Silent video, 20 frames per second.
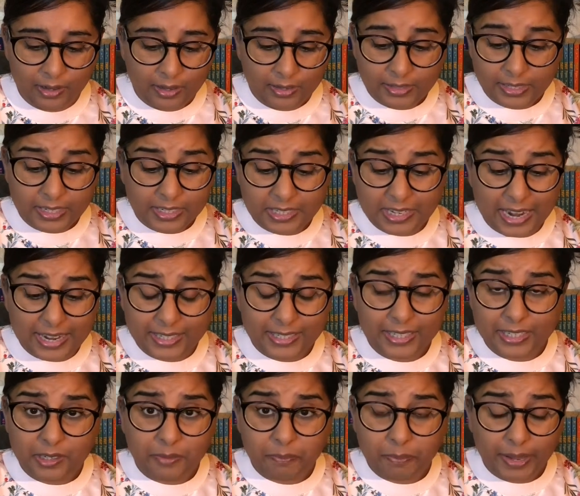This nest
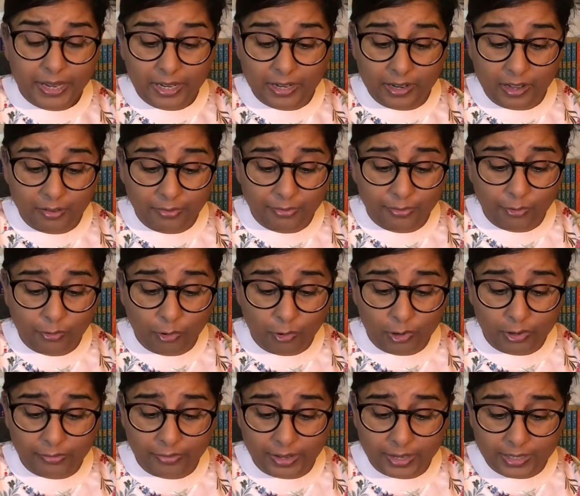isn't big enough for all
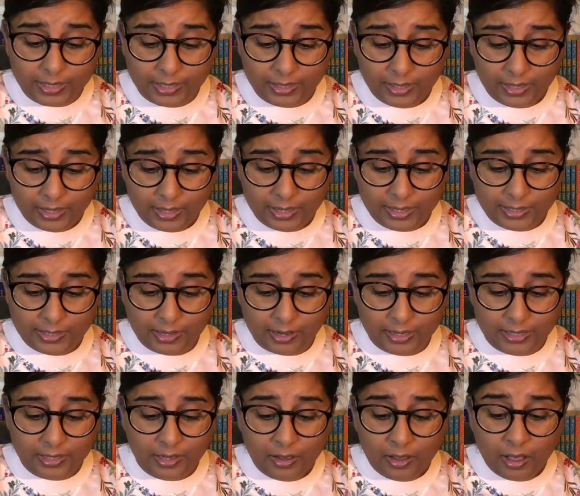of us, he
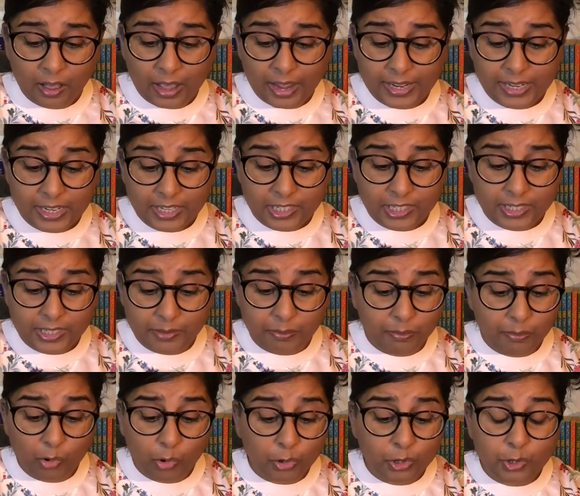sighed. I need some
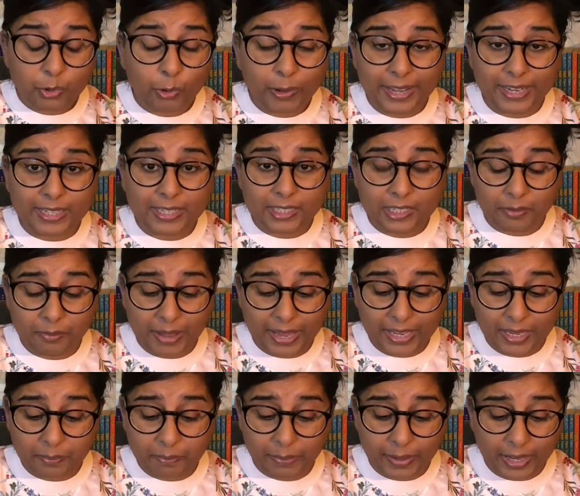more twigs to make
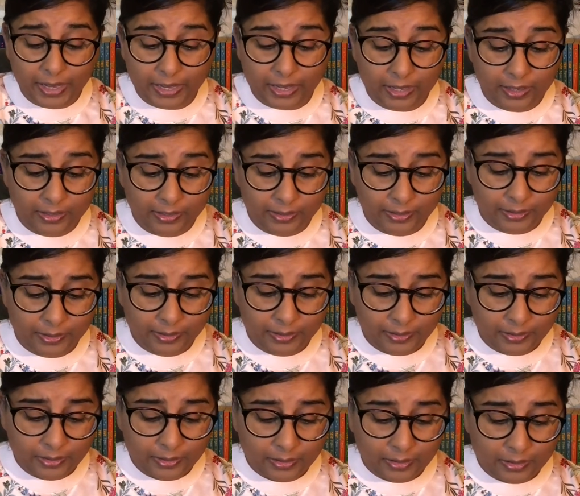it bigger.
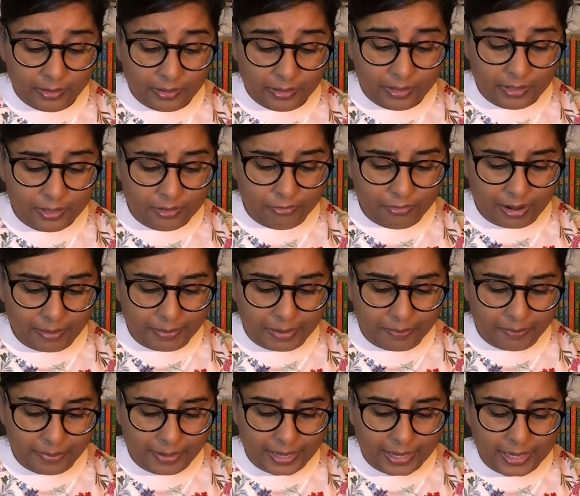Little
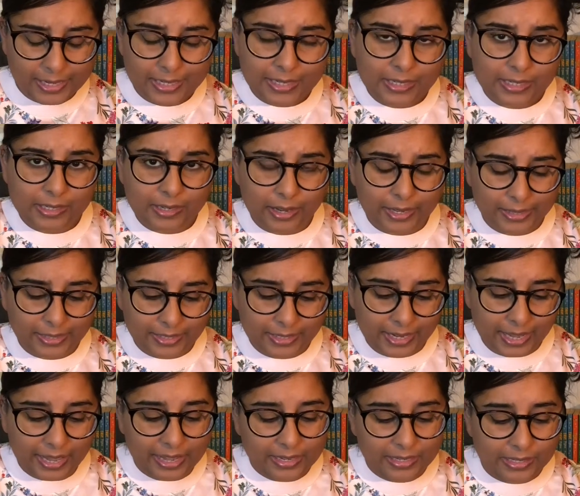Rabbit peered inside the
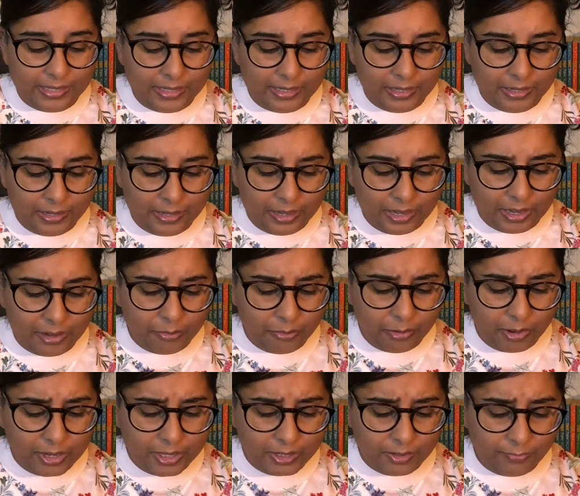nest. It
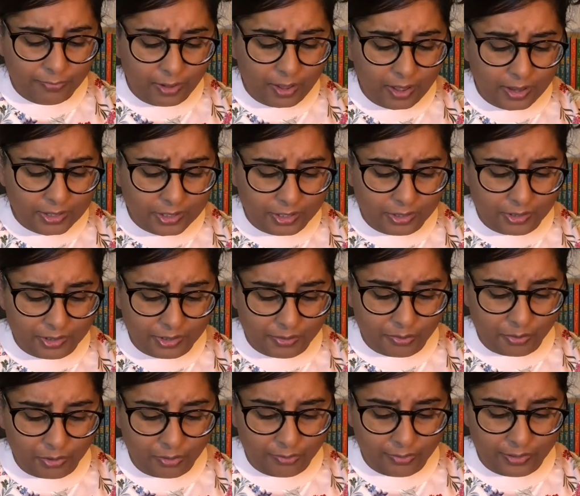was far too
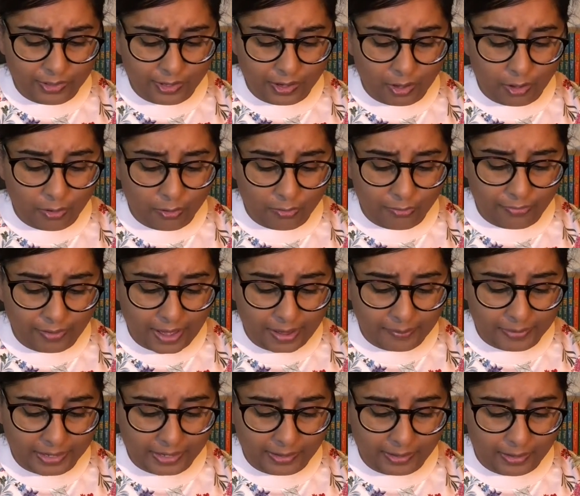small for the whole
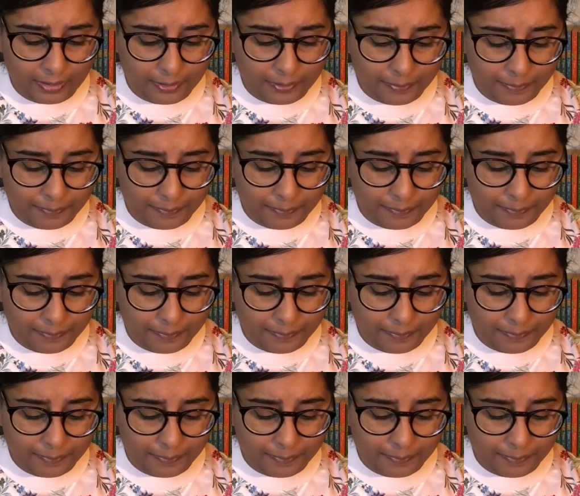family.